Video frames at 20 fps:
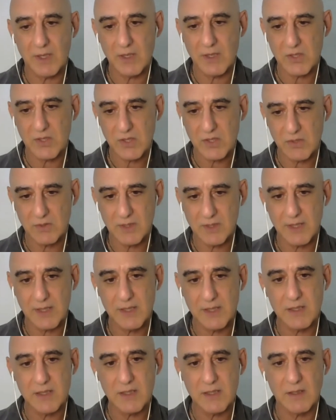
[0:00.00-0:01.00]
shortly,
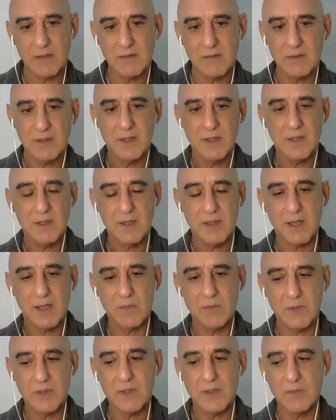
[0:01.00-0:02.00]
so
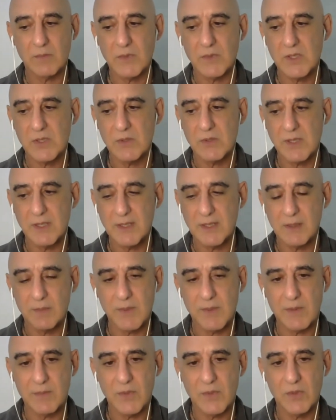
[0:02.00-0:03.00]
we'll talk a little
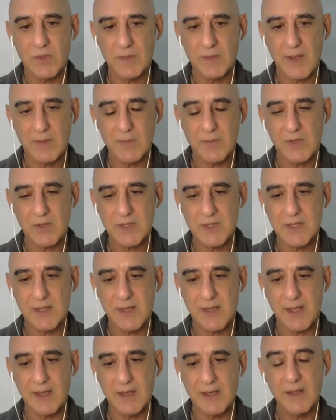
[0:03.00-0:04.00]
bit more about Moxa
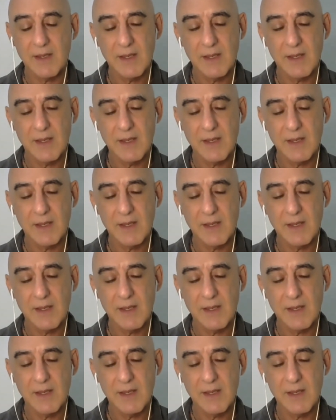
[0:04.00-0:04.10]
then.